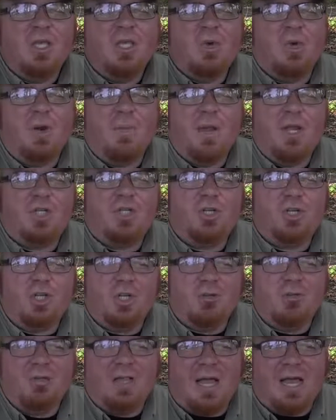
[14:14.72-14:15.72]
You want to make sure
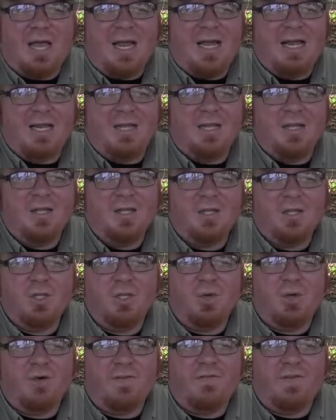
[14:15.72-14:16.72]
you line
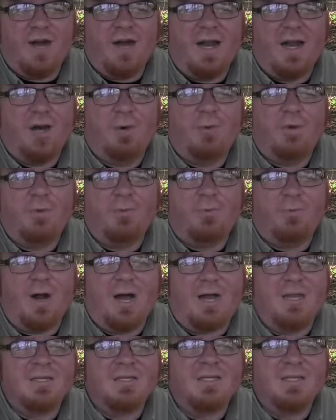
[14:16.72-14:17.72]
your fire with
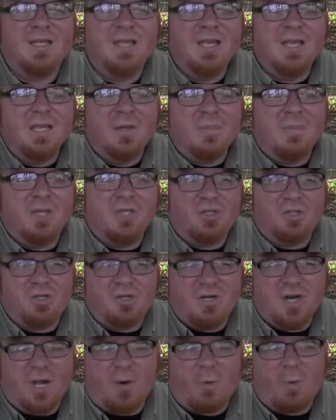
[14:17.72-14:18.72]
rocks. Make sure
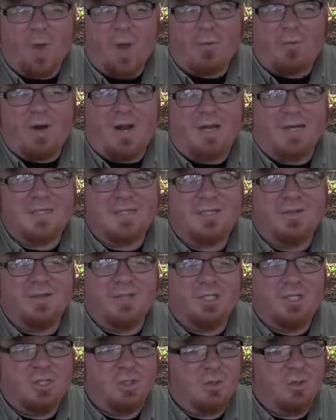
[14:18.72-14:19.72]
they're not wet rocks, so
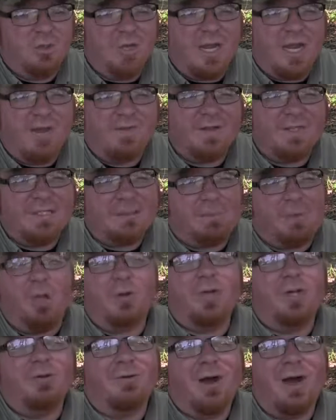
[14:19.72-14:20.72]
that you do not have
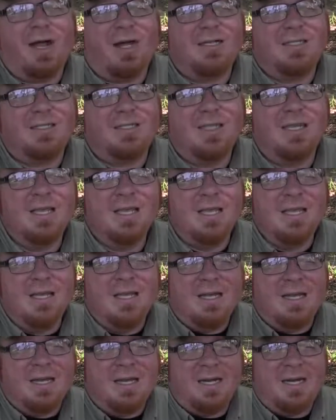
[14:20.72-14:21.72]
exploding rocks.
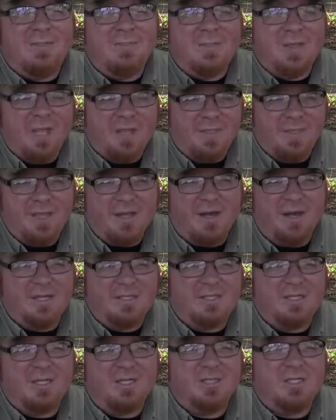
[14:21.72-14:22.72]
And then
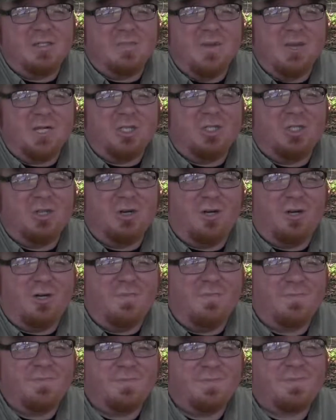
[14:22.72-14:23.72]
also just make
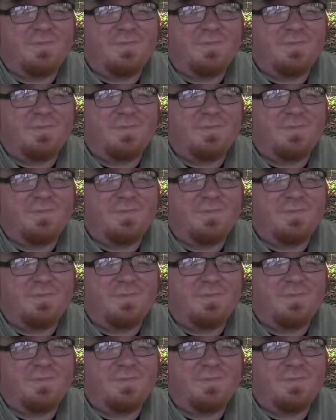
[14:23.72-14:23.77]
sure